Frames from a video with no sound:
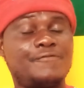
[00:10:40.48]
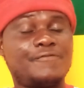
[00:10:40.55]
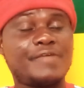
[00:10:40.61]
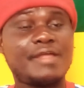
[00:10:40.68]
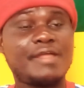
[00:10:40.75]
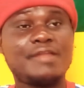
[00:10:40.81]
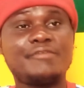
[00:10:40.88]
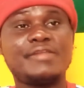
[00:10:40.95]

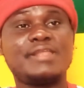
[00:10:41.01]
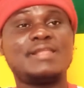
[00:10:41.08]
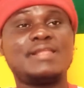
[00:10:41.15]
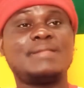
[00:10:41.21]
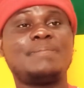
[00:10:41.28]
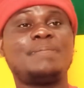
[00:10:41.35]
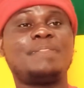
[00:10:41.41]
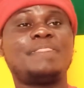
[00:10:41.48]
very
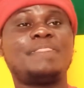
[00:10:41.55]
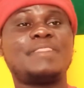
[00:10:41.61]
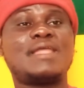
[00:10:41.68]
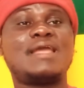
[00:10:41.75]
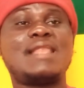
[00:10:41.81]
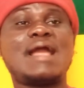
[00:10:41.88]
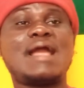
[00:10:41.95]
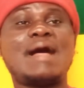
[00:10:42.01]

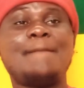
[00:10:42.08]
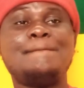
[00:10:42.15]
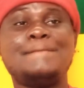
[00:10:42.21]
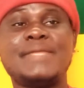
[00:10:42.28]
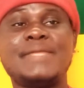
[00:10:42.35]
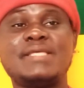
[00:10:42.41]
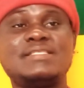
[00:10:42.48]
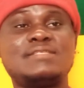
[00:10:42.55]
an
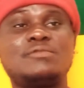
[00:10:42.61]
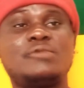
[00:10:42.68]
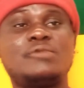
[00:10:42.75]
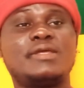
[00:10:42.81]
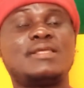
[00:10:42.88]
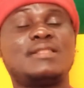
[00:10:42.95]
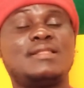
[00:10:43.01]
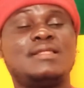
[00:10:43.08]
amazing
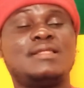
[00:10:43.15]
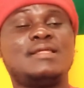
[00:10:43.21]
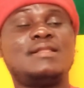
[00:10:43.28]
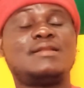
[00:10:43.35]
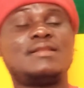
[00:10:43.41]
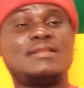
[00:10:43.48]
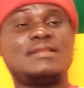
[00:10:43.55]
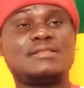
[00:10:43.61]
way.
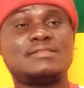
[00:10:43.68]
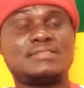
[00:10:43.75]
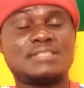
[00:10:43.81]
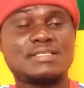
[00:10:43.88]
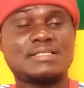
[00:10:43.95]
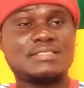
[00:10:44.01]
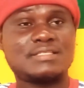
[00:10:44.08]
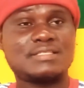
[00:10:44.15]

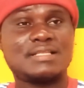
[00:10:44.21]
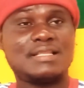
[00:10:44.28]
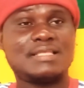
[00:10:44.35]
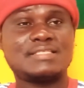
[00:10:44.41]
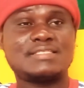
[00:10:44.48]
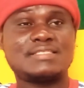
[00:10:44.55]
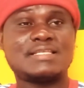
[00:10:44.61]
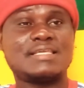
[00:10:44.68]
Just
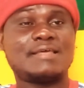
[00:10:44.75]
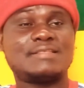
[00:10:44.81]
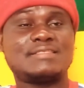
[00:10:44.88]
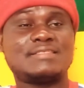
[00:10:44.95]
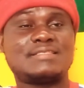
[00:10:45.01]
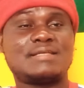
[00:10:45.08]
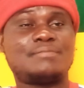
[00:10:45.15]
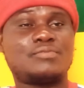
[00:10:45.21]
let's take
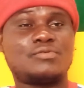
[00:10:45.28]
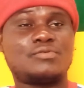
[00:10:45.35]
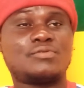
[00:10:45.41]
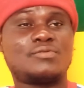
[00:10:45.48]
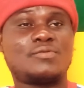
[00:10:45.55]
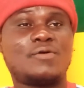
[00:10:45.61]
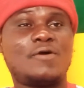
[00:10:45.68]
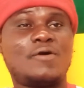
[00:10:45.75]
example
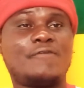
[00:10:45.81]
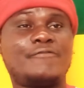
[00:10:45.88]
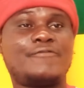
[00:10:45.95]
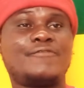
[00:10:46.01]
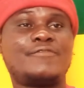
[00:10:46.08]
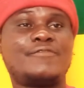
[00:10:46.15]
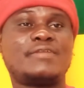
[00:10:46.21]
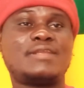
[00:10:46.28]
of
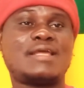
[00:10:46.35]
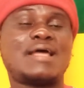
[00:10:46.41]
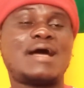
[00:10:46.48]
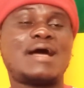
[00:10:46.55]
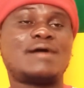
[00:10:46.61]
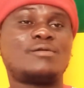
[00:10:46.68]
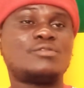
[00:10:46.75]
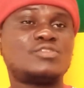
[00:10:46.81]
the
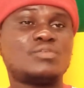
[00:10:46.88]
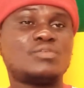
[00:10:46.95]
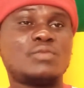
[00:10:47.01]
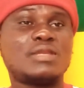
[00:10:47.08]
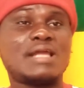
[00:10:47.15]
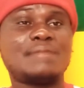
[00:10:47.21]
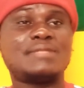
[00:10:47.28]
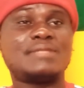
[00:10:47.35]

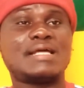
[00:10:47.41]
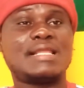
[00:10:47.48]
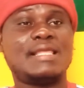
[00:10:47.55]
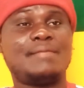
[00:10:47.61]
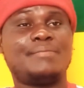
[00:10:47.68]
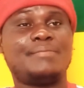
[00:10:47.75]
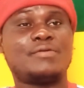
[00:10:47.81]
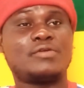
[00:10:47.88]
Akosomo Dam that
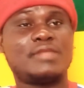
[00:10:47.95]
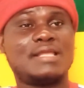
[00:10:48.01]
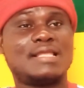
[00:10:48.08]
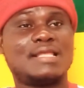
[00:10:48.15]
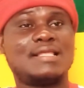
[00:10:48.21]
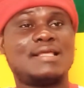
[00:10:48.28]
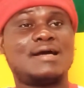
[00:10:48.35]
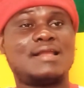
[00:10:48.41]
he built here
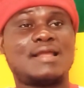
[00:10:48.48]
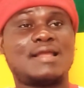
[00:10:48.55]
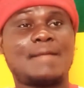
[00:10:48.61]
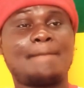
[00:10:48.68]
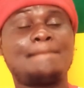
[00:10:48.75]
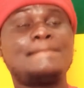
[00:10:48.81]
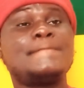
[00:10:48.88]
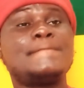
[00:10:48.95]
in Ghana.
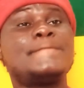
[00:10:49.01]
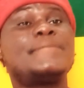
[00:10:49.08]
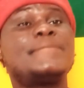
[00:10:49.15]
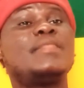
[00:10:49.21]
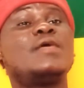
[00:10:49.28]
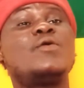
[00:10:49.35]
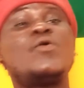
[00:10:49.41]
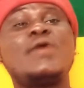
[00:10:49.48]

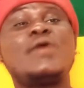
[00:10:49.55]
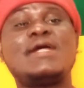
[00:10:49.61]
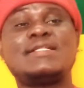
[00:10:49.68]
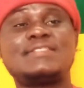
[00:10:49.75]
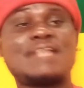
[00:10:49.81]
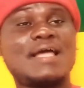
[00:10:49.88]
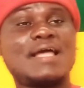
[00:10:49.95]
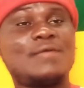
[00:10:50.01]
The whole
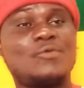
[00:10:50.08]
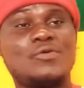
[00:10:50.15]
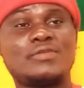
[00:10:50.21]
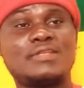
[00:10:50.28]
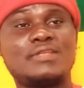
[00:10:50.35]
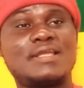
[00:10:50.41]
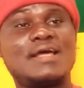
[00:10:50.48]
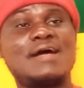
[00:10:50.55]
entire
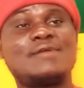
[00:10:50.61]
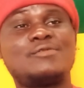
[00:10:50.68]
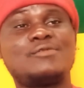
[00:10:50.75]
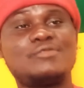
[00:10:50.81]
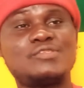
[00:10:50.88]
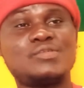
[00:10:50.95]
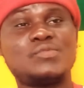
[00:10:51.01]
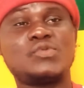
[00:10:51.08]
world, the
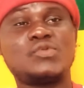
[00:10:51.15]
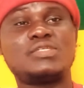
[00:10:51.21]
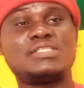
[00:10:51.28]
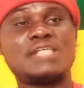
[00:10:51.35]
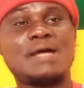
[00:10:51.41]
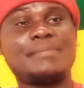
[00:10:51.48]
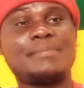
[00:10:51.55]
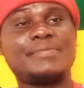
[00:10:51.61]
Akosomo
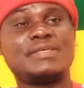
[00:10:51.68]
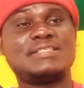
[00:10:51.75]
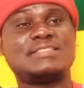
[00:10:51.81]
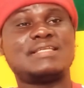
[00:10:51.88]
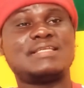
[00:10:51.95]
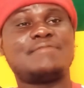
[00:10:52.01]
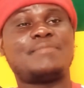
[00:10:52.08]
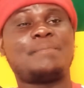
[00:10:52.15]
Dam is
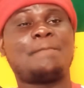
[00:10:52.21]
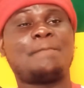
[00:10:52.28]
the